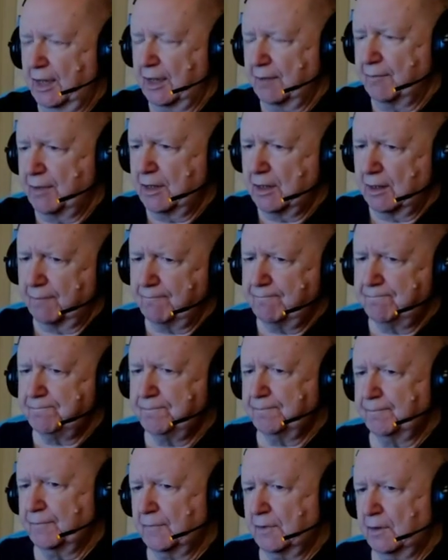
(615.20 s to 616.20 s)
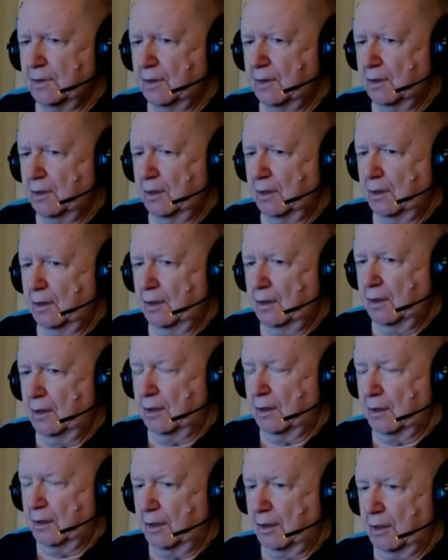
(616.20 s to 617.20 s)
up,
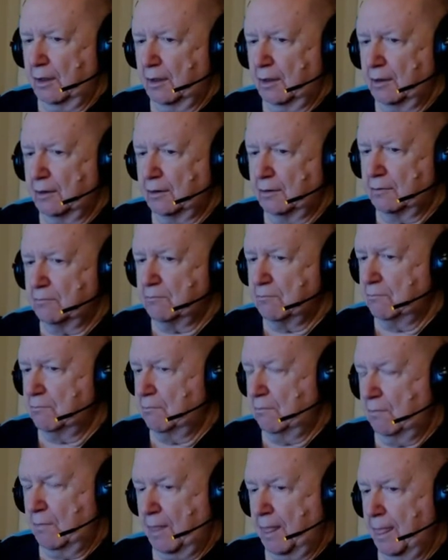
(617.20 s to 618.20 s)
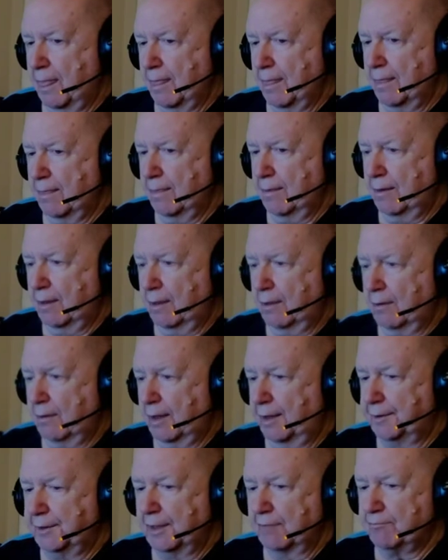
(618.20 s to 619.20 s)
and
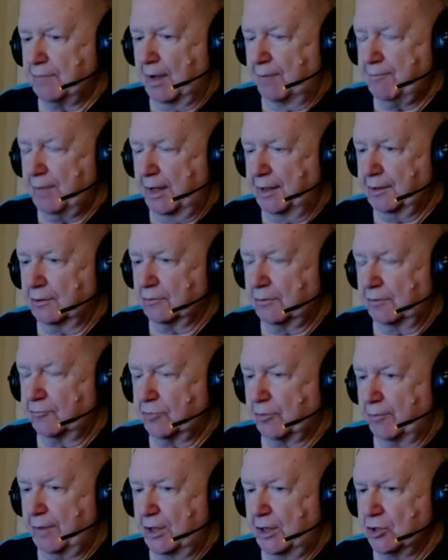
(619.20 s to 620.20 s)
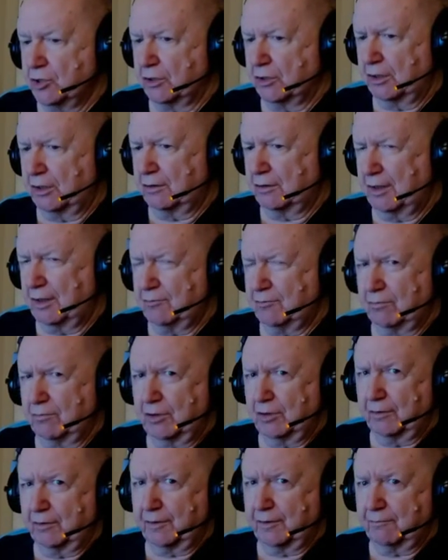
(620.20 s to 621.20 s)
I'd give my medical information, and they, you
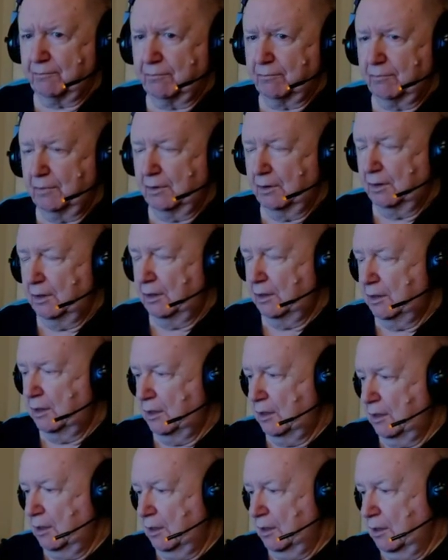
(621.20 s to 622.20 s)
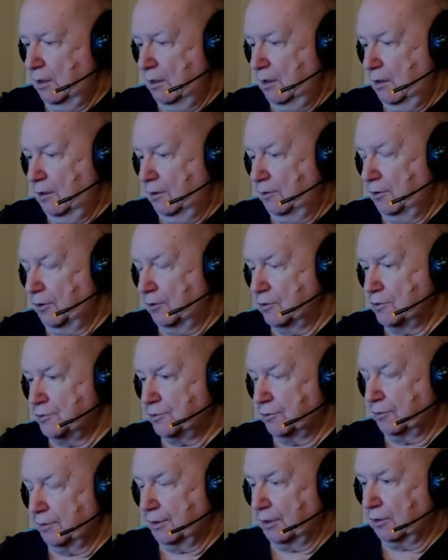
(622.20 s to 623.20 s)
know, the nurse
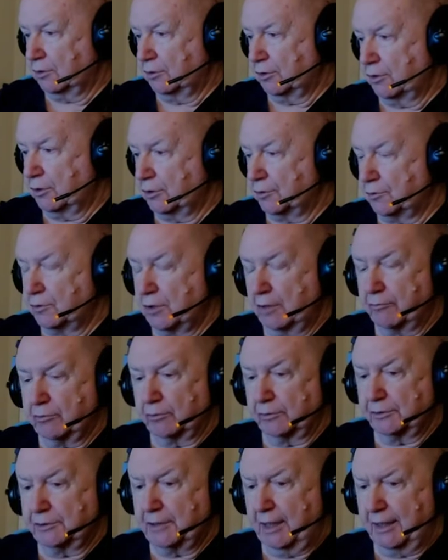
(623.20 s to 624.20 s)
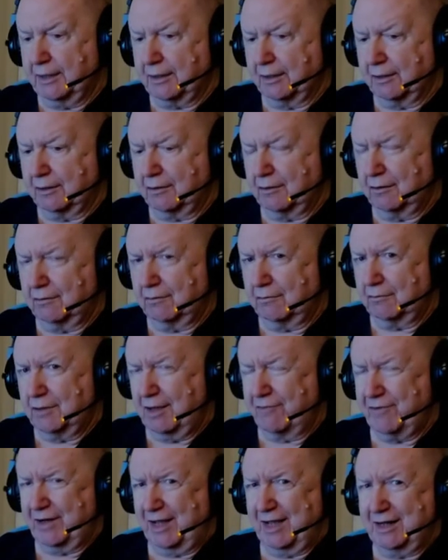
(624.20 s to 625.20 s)
or the clerk or whoever was taking it, you, you
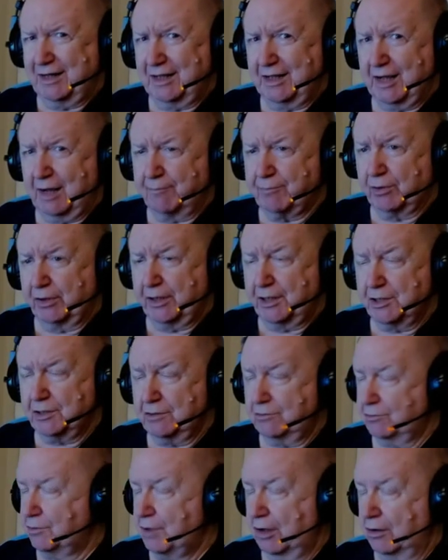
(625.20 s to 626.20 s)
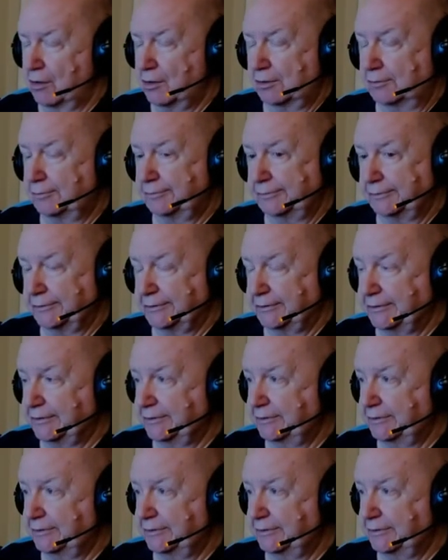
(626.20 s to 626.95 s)
haven't had any operations, No, you know,